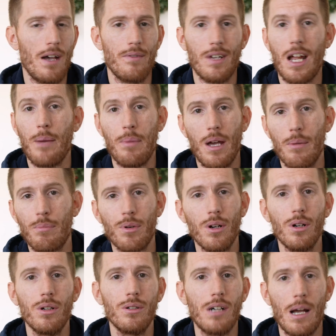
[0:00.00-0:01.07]
have an iPad
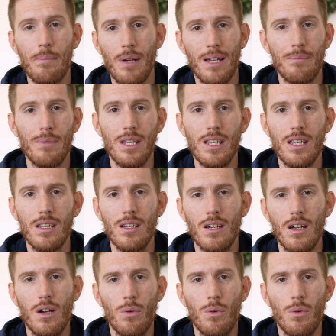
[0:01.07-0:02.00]
Pro, iPad mini?